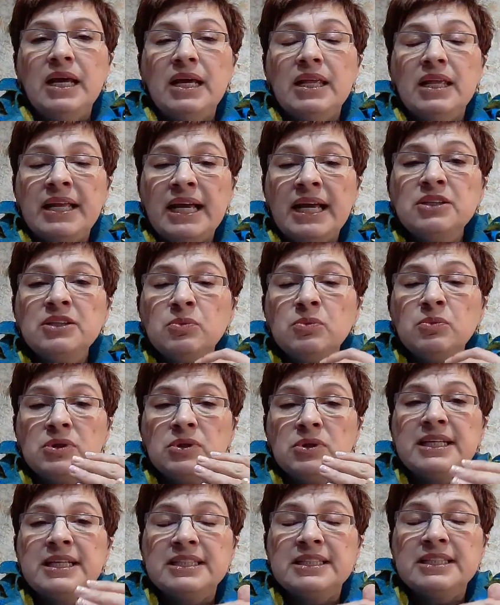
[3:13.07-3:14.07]
that wool
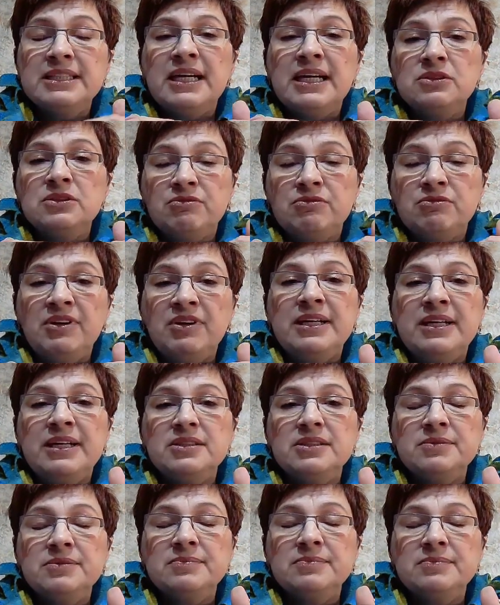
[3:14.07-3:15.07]
can start to
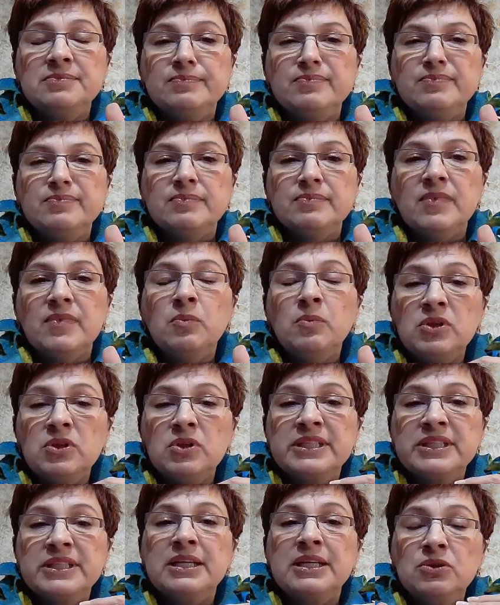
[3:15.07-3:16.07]
felt.
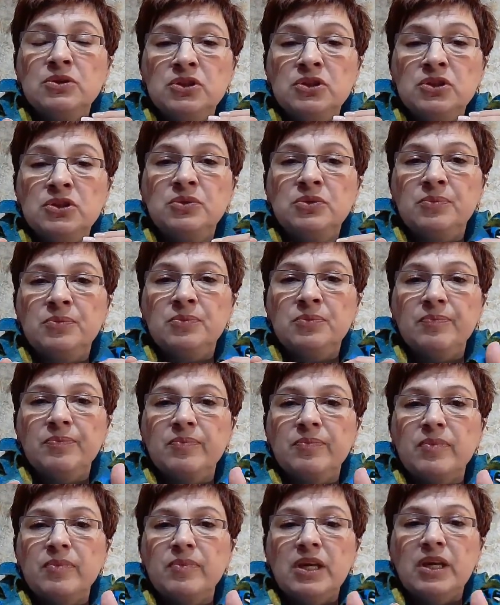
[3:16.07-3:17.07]
What can you do?
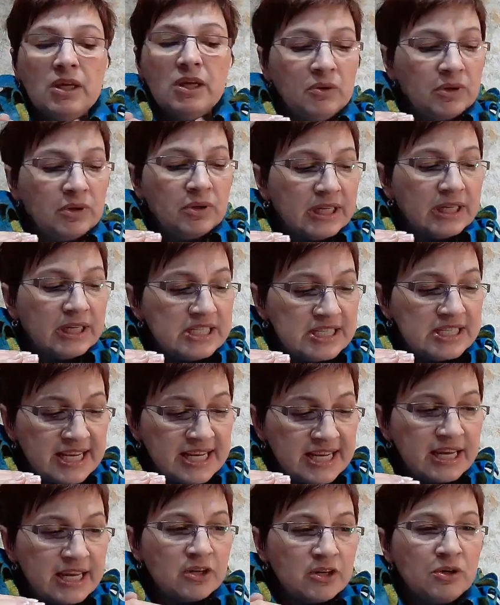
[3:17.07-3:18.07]
You can
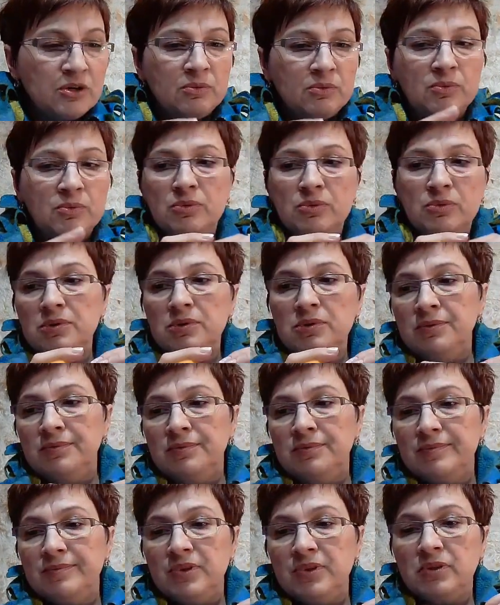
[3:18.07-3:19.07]
take your wool,
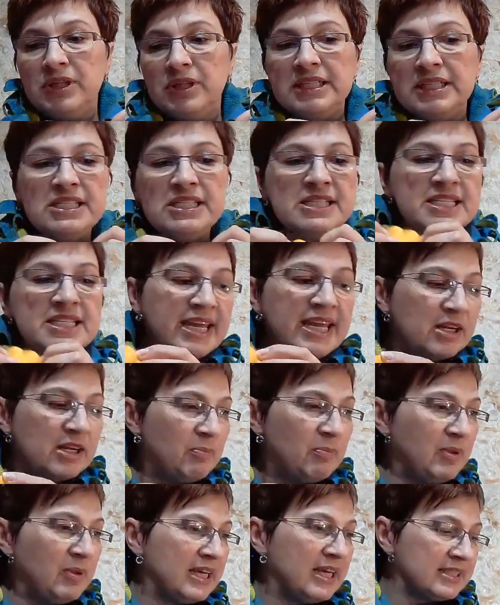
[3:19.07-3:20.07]
you can
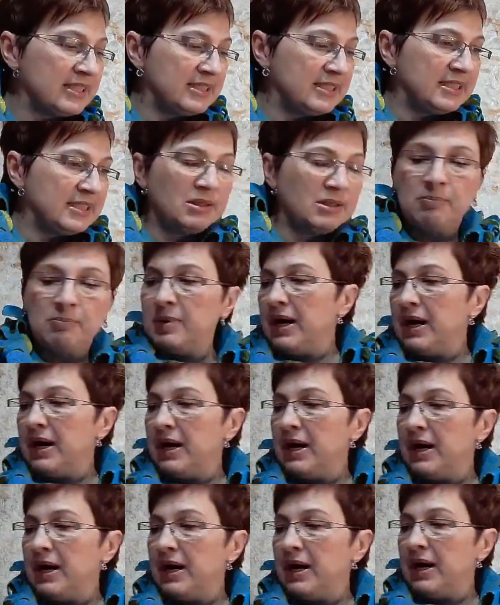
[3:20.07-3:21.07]
take plastic
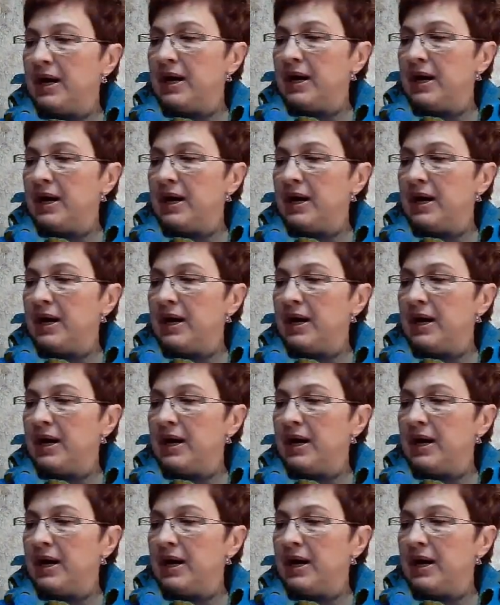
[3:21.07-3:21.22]
bag. I